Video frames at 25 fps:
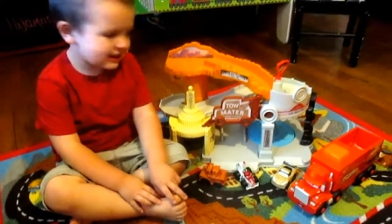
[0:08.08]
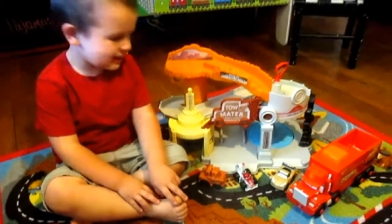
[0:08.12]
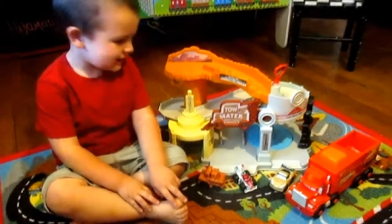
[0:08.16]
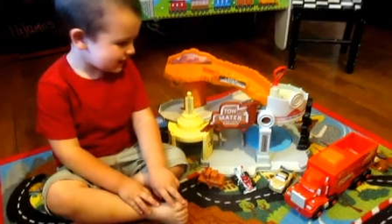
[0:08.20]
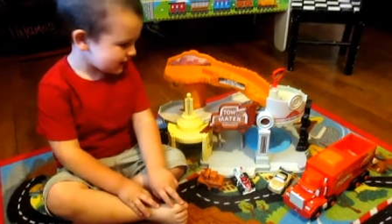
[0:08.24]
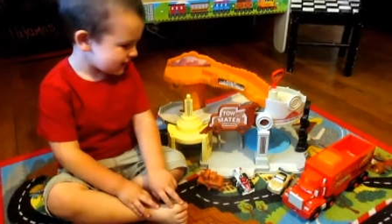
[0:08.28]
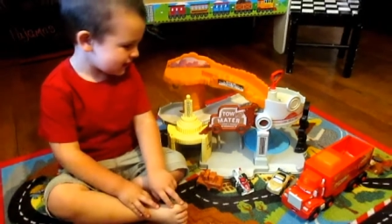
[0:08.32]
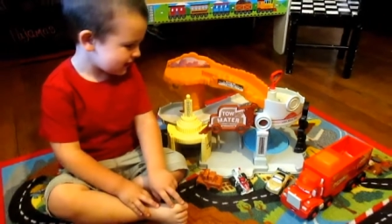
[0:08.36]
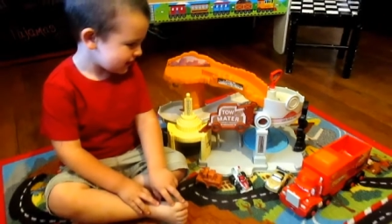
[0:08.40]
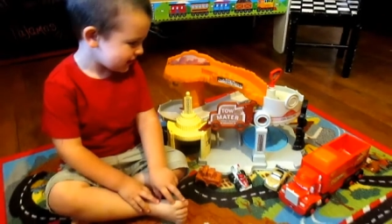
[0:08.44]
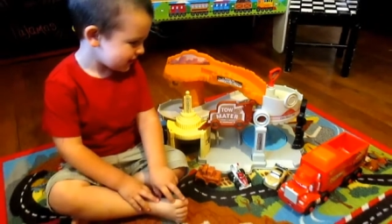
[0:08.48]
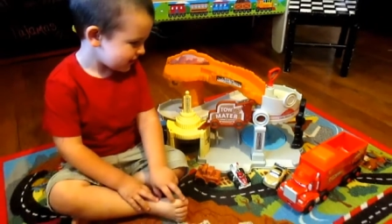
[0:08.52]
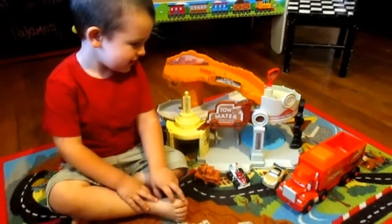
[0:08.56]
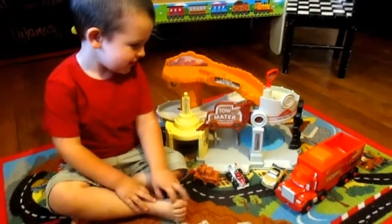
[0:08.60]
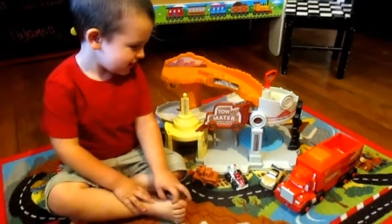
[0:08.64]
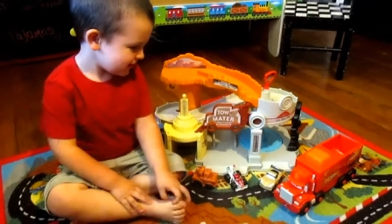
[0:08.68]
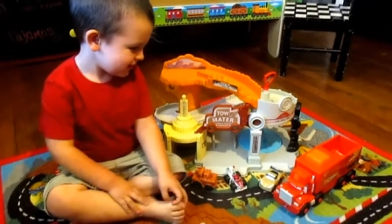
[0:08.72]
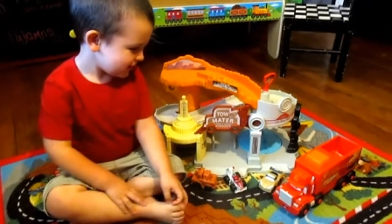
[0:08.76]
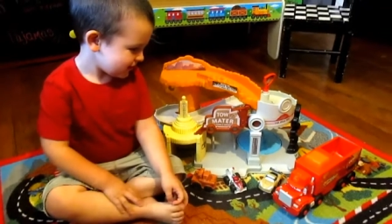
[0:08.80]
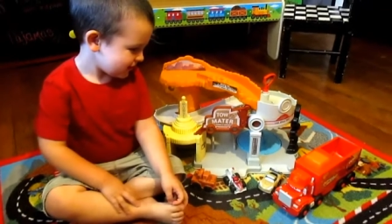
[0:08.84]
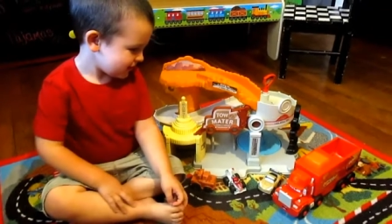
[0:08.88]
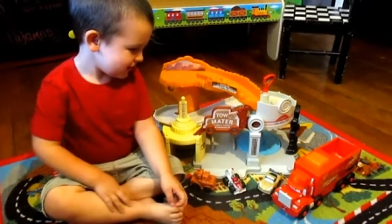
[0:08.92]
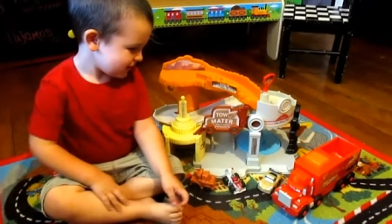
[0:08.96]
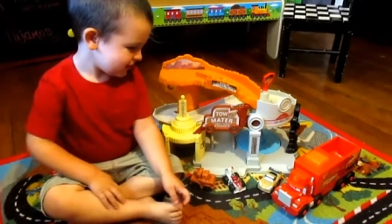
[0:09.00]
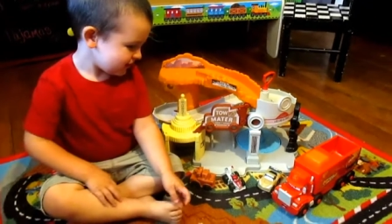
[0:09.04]
Choo
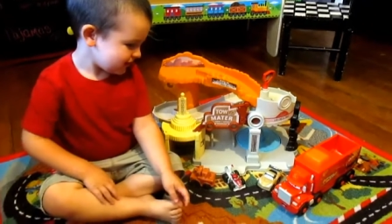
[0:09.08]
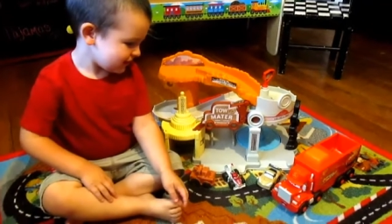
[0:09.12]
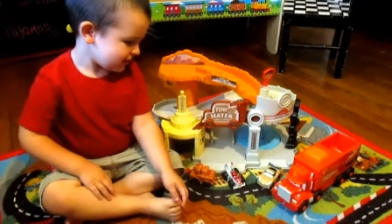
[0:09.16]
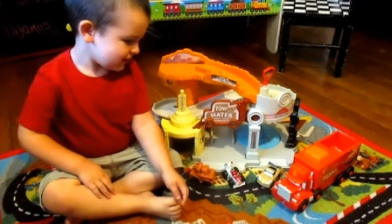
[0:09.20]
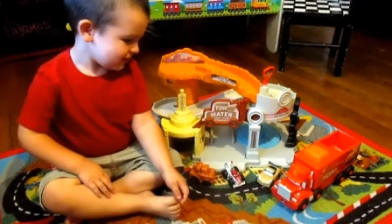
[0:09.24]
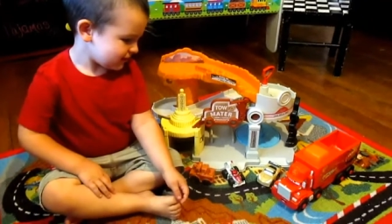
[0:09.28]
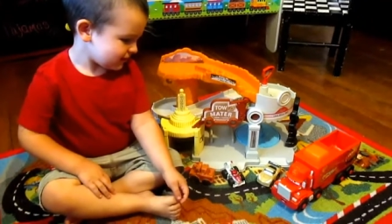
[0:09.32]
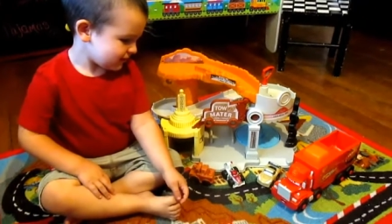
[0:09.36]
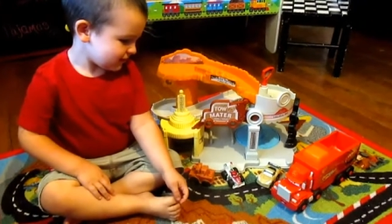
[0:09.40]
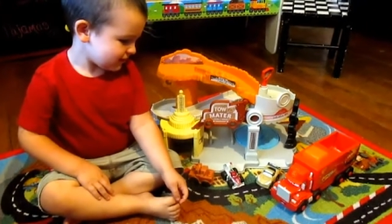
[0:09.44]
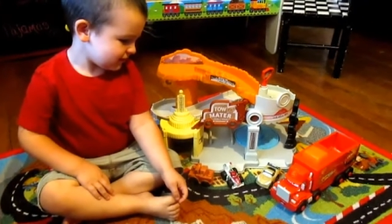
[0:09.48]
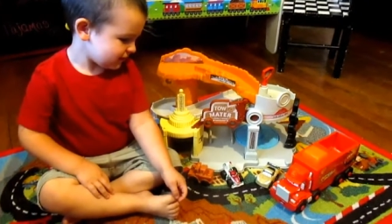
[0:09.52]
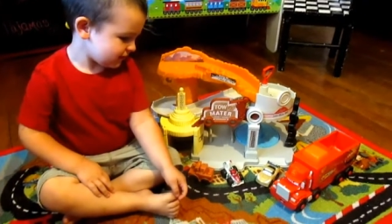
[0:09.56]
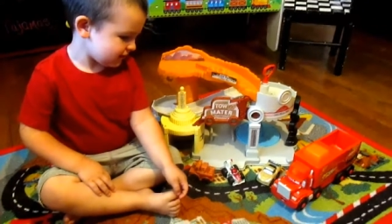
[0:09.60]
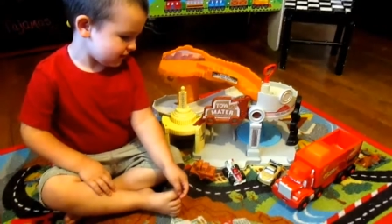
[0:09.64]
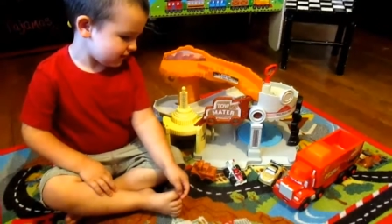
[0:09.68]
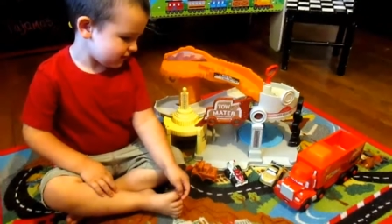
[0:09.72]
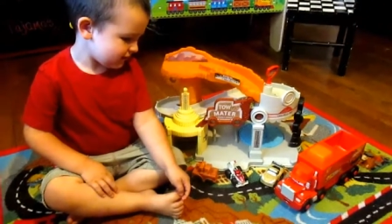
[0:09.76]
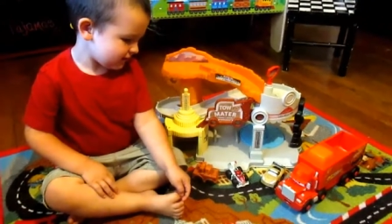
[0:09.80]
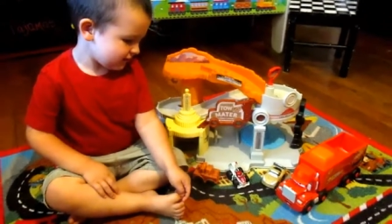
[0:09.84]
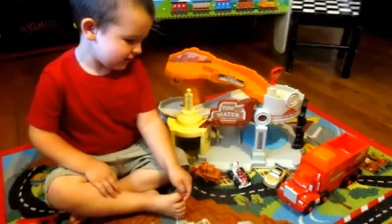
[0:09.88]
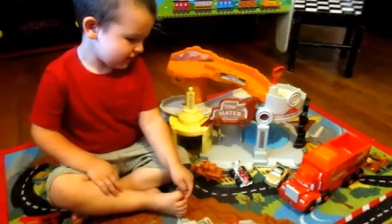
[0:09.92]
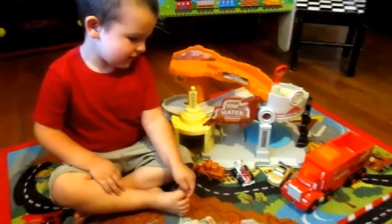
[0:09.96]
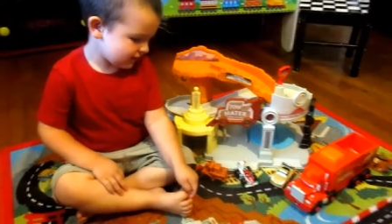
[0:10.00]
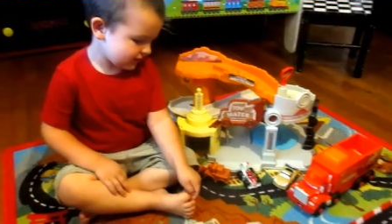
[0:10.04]

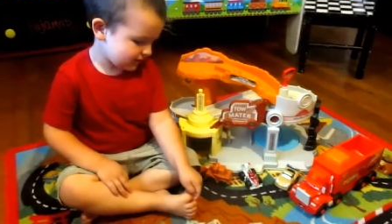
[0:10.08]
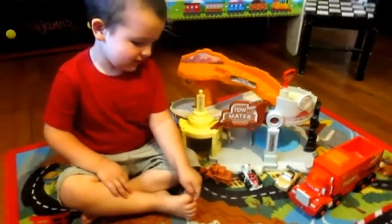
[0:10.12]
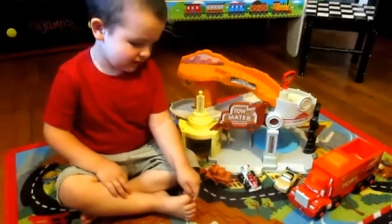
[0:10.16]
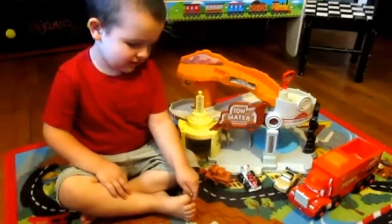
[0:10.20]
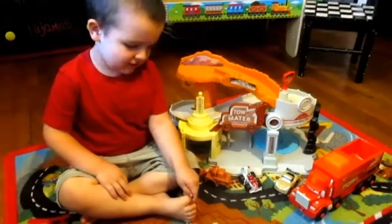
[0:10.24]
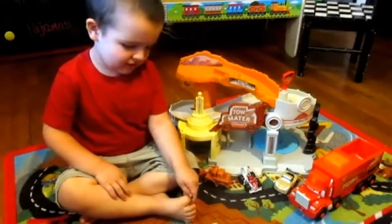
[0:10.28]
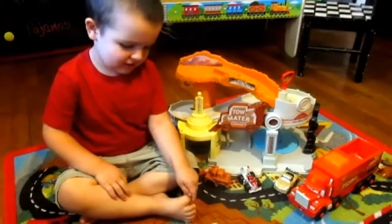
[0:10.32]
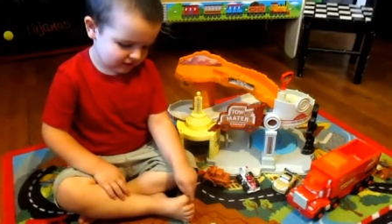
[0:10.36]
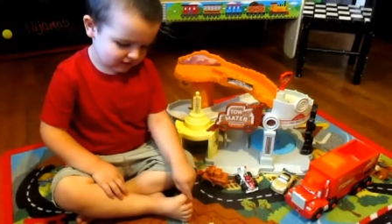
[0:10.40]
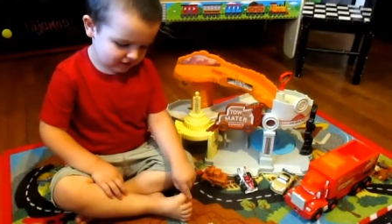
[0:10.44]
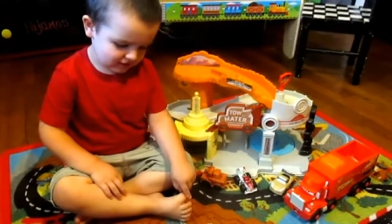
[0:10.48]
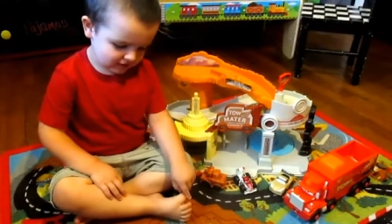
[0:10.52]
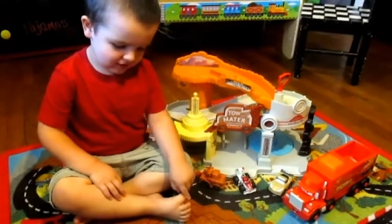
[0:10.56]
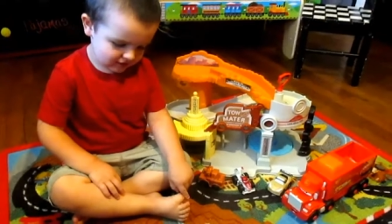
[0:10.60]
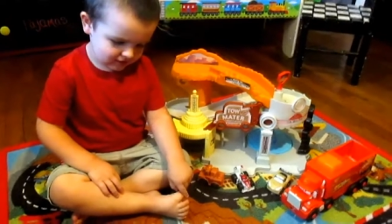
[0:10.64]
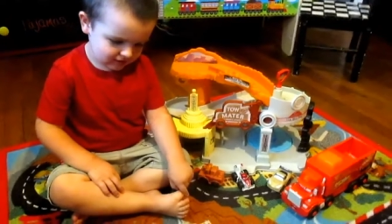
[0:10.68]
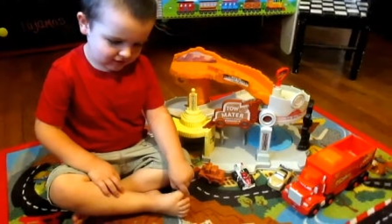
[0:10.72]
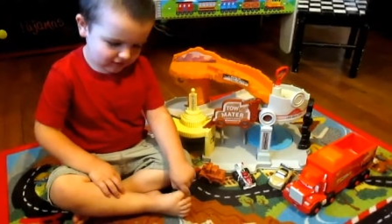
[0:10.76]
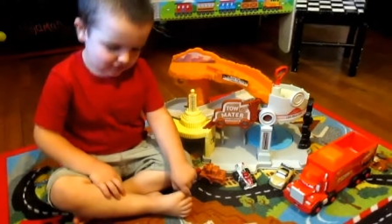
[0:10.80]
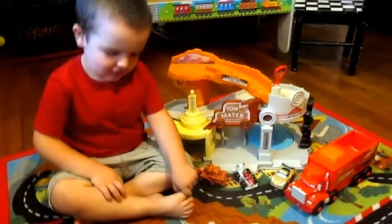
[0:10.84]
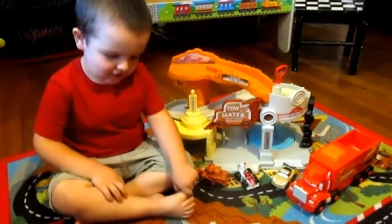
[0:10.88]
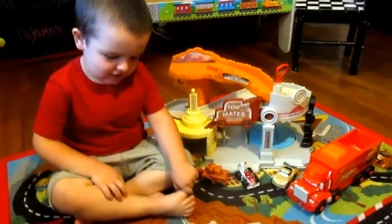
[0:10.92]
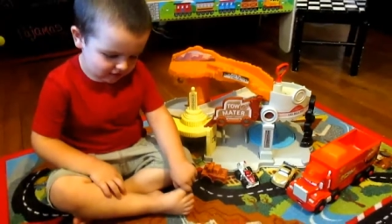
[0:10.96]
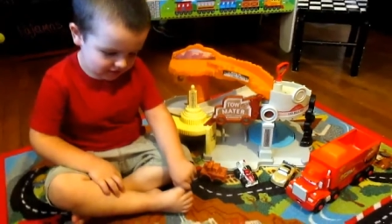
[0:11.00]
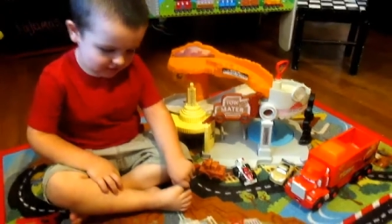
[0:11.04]
Choo!
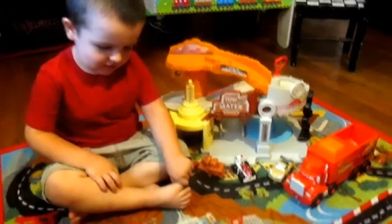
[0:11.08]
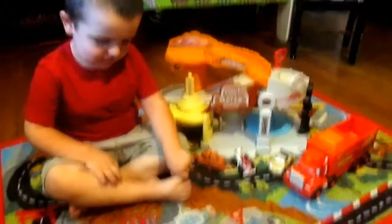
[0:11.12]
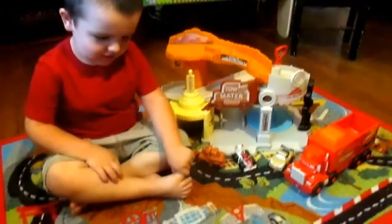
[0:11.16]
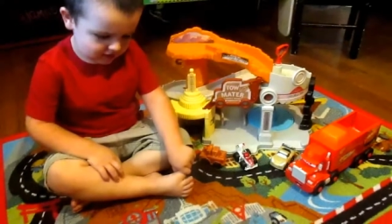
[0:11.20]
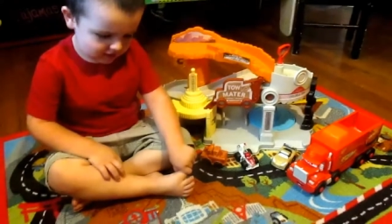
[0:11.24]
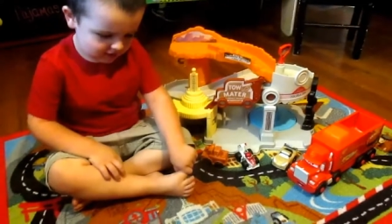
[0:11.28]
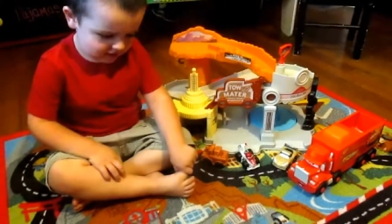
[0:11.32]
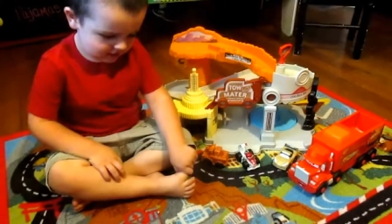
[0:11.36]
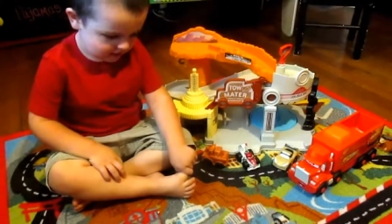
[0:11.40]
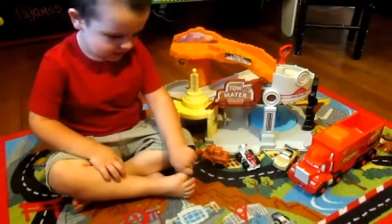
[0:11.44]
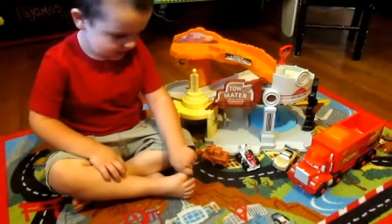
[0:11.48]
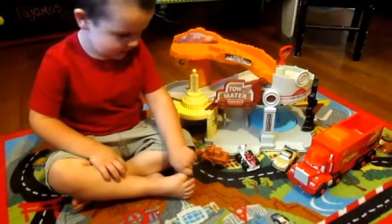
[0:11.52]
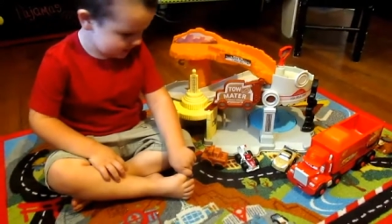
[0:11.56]
What are you playing with